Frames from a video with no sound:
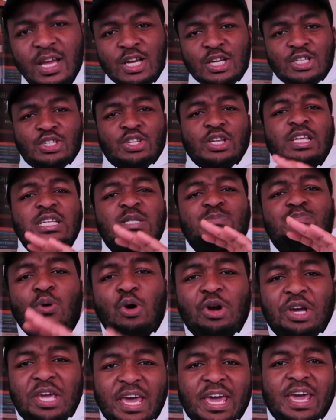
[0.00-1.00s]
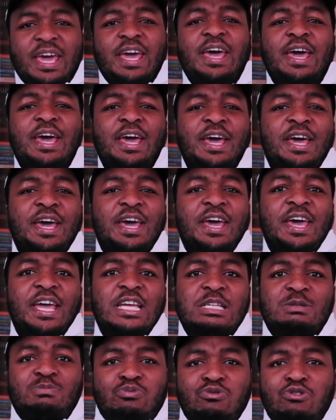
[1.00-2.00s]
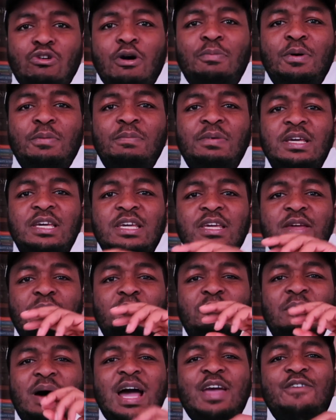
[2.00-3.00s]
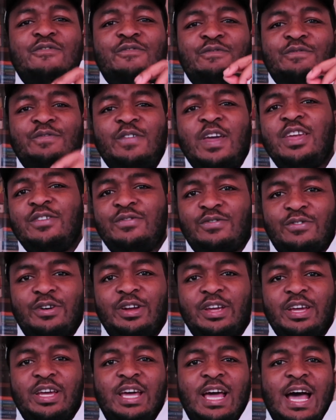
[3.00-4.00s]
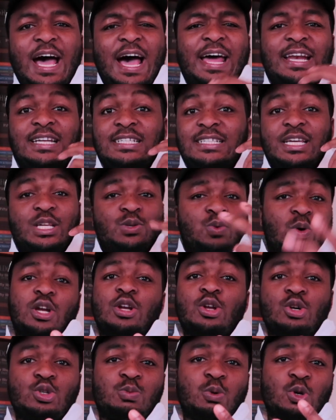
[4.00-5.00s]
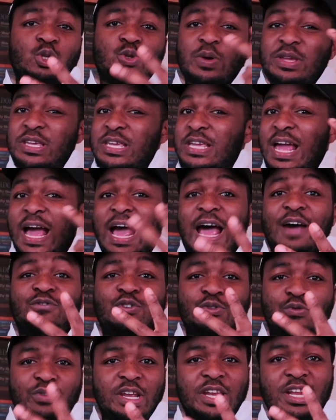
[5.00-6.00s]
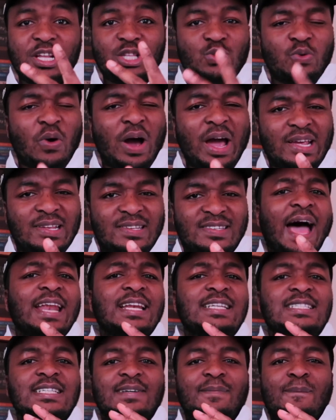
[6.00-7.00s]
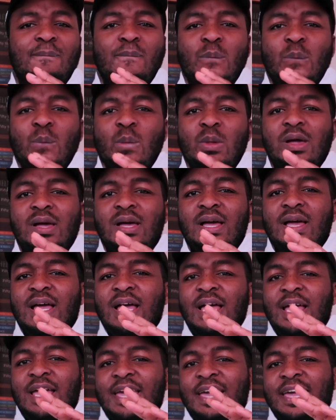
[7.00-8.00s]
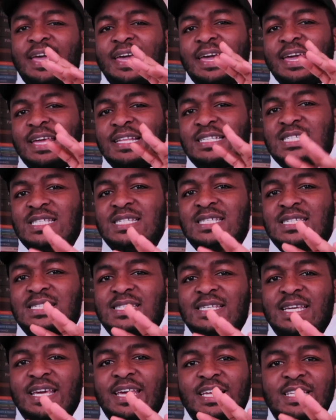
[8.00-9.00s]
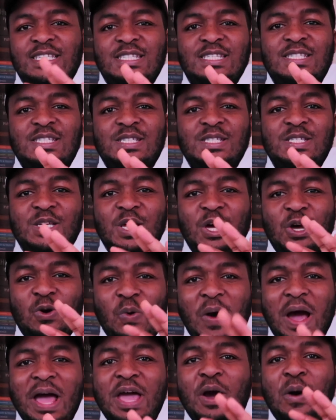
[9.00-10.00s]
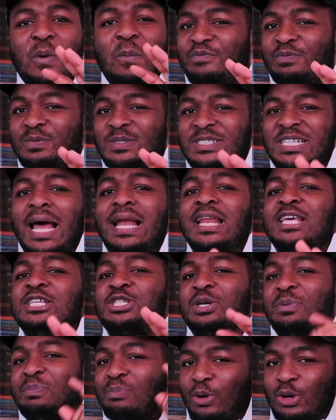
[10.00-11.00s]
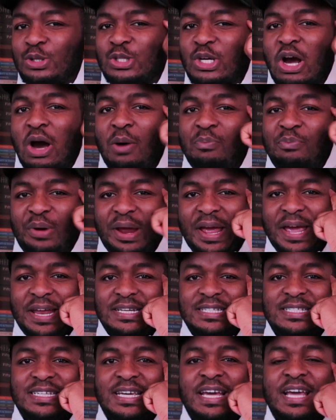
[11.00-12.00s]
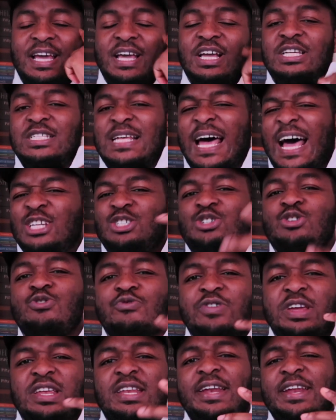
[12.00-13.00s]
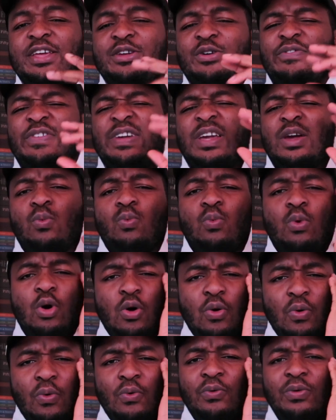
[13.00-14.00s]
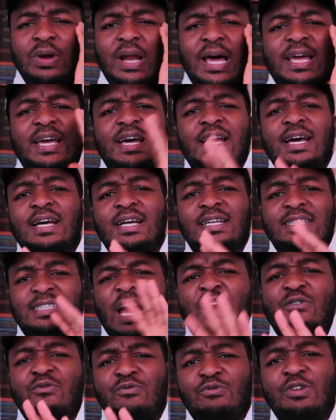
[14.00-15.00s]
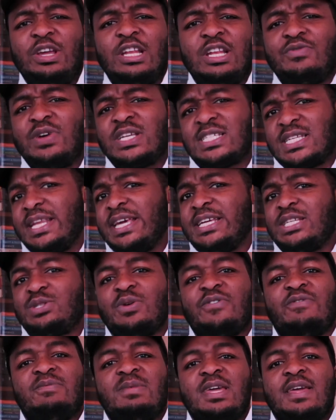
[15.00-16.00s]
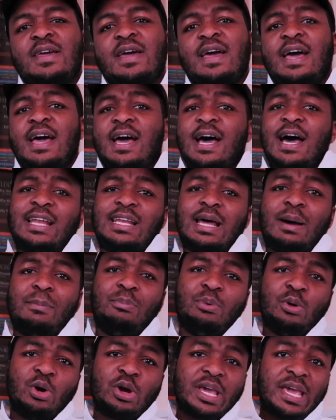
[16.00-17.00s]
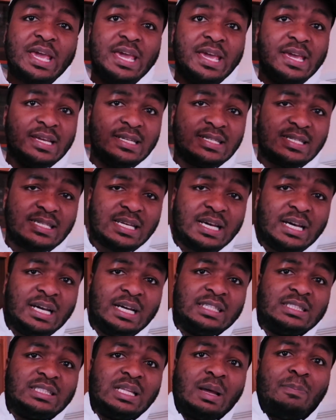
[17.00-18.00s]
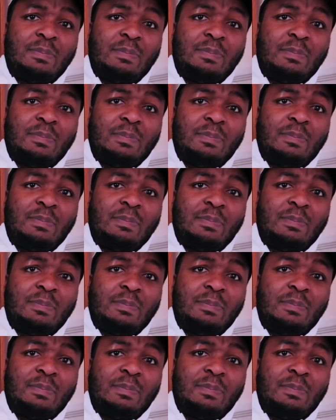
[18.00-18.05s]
So this book here is probably my favorite, and it's one of those books where you have to read it twice, and it's quite a challenging book to comprehend, because as you're reading it, you're thinking, whoa, like that really resonates with me. And that book is The